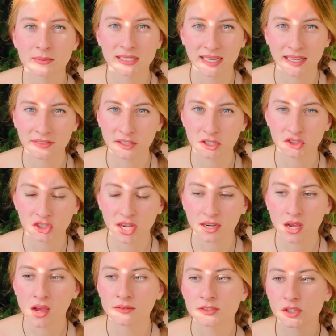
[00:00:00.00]
to get their shed
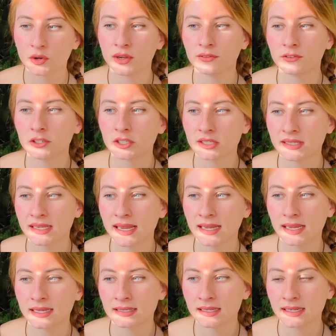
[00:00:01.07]
off. So if your snake
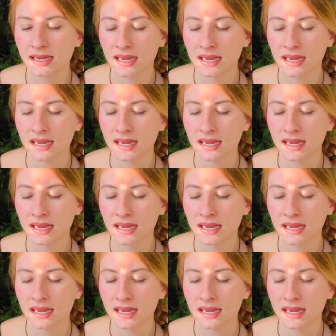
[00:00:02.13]
isn't